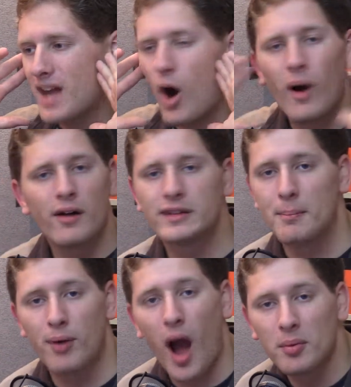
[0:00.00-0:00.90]
Ohio
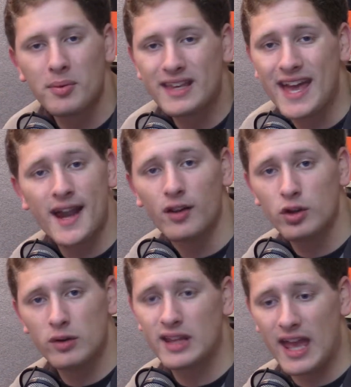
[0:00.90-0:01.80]
State probably cannot
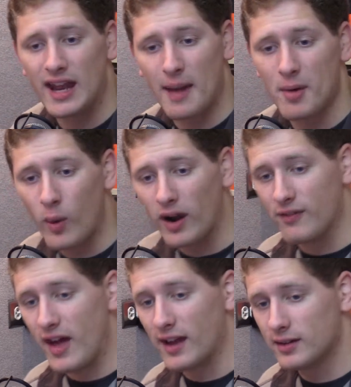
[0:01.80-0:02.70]
lose again. I'm aware
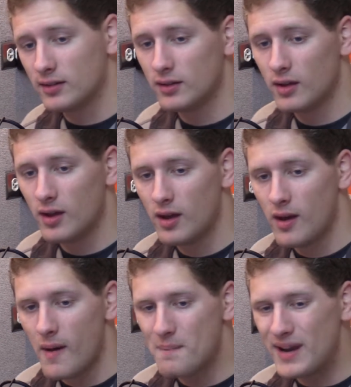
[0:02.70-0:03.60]
of that.
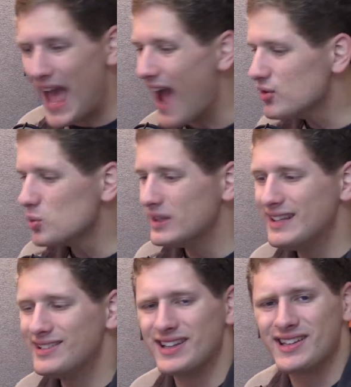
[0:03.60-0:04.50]
But everyone
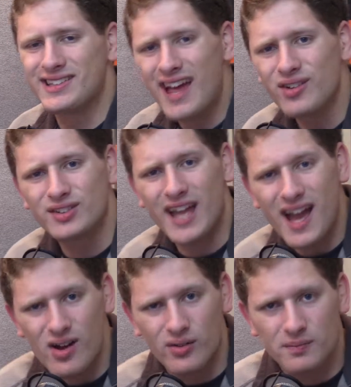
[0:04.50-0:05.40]
needs to settle
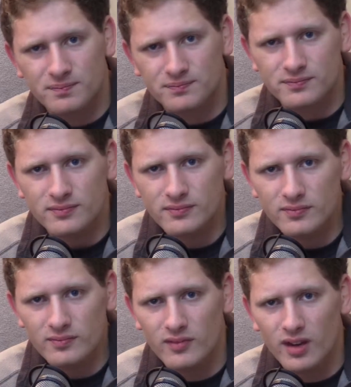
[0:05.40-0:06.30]
down.
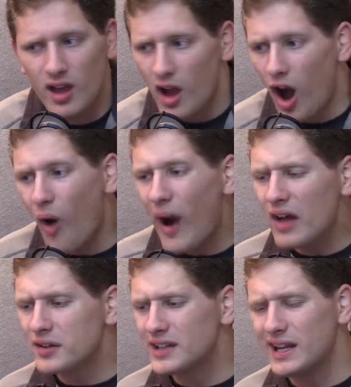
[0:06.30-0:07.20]

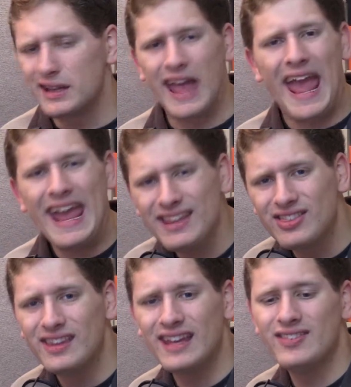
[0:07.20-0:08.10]
Ohio State is
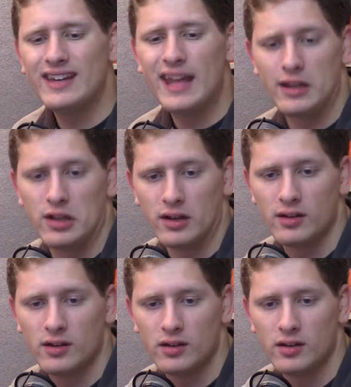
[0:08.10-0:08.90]
eighth in the nation.